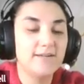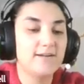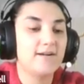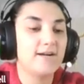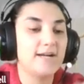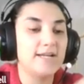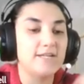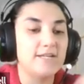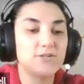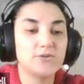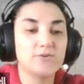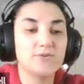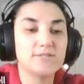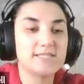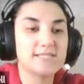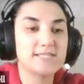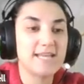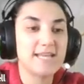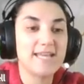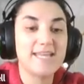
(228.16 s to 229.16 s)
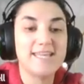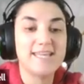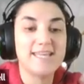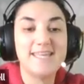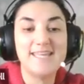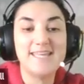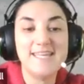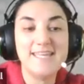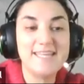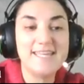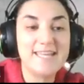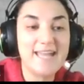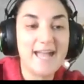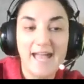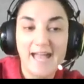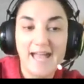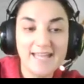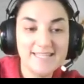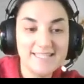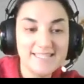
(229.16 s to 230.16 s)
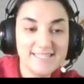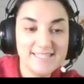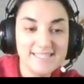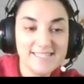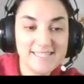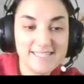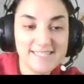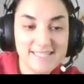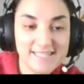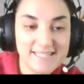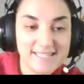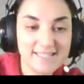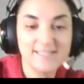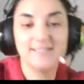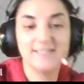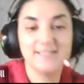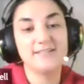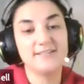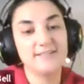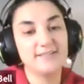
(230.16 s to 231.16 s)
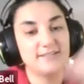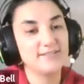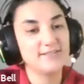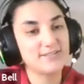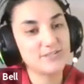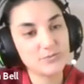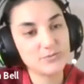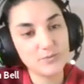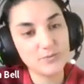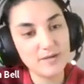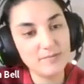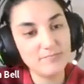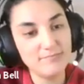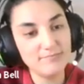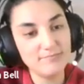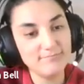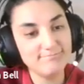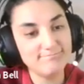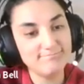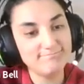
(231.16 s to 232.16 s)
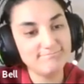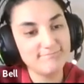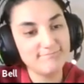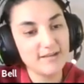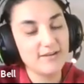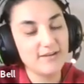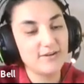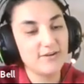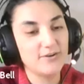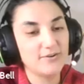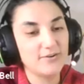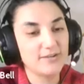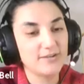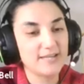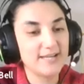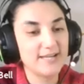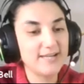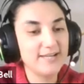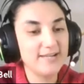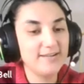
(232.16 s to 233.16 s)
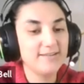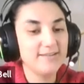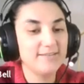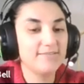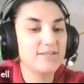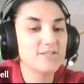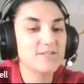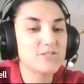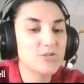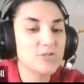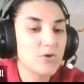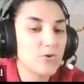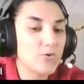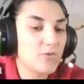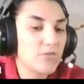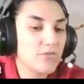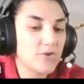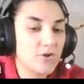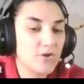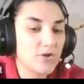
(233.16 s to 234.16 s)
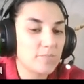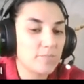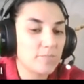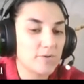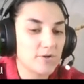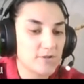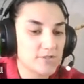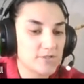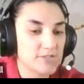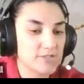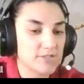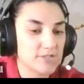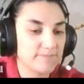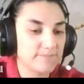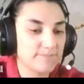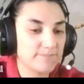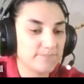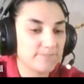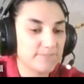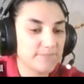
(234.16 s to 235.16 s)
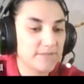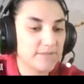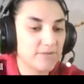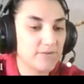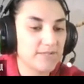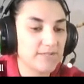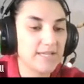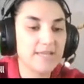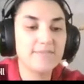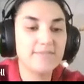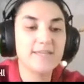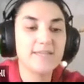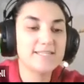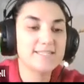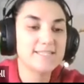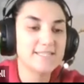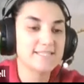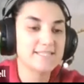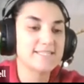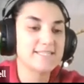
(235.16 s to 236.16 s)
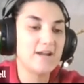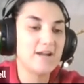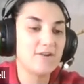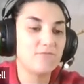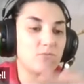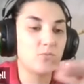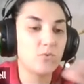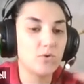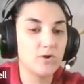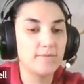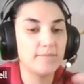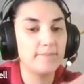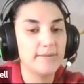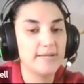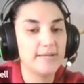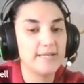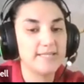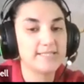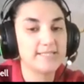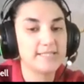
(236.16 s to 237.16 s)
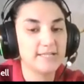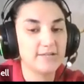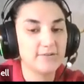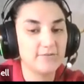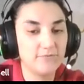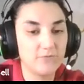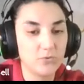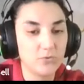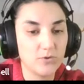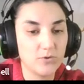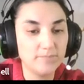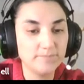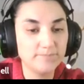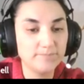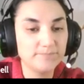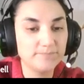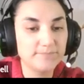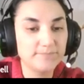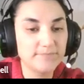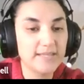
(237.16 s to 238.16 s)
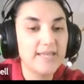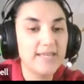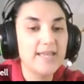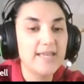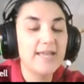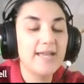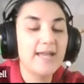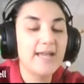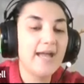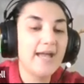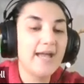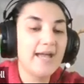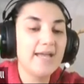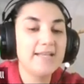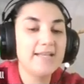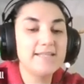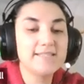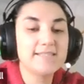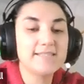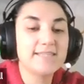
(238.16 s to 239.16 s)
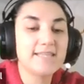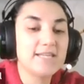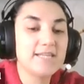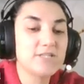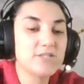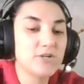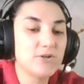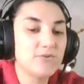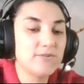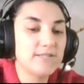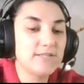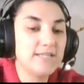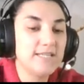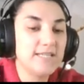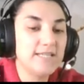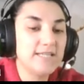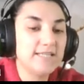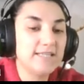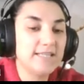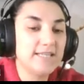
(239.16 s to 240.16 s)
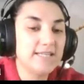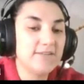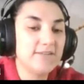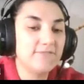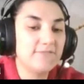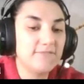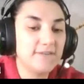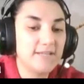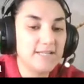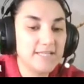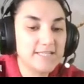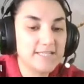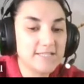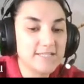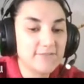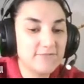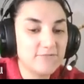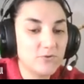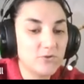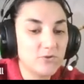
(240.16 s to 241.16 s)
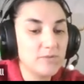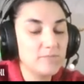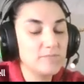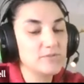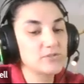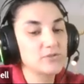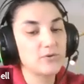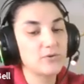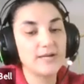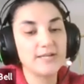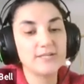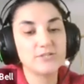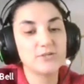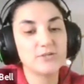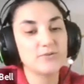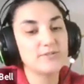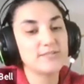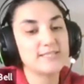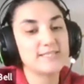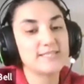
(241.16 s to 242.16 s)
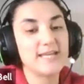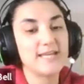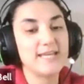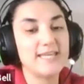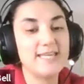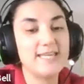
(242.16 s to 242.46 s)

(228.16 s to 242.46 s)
I don't say he cans swim. Okay, there's no third person. Okay, they just have one basic form. And they don't need the infinitive form. So I don't say